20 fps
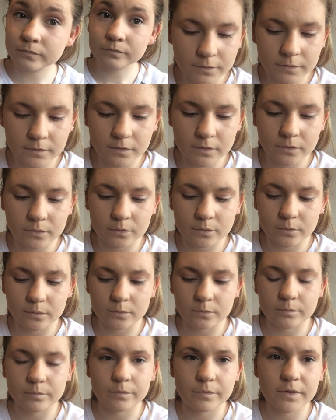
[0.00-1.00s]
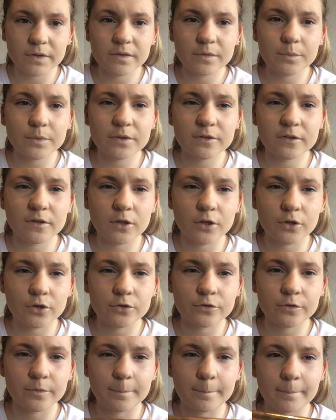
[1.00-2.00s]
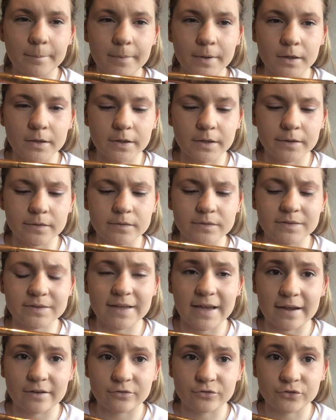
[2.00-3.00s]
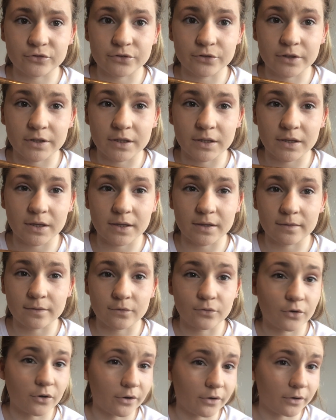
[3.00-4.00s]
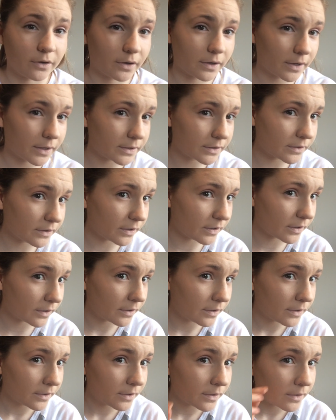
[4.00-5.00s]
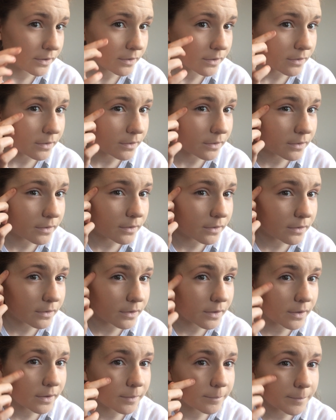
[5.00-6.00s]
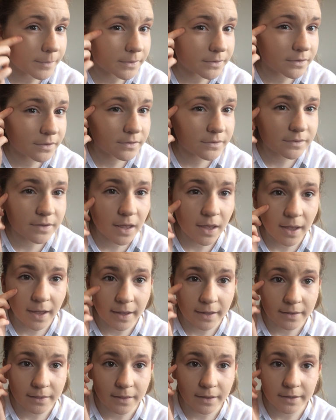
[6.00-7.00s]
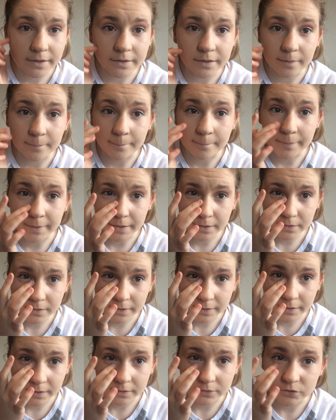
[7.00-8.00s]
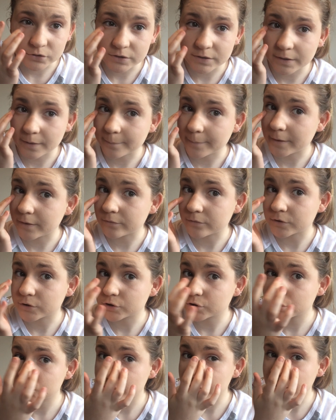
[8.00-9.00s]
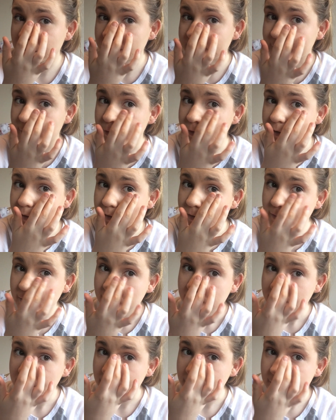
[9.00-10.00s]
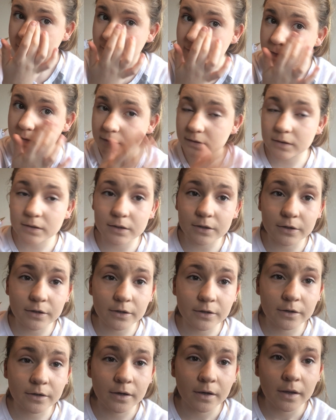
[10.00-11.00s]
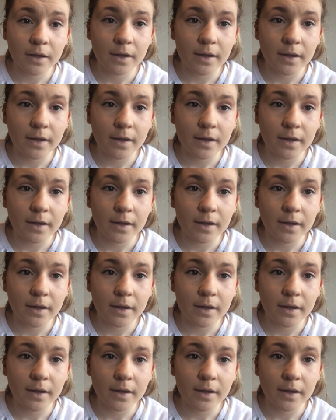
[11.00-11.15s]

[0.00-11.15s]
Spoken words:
So this was good, but it is definitely in the wrong colour. It does highlight a bit, like actually a bit of a shimmer in here.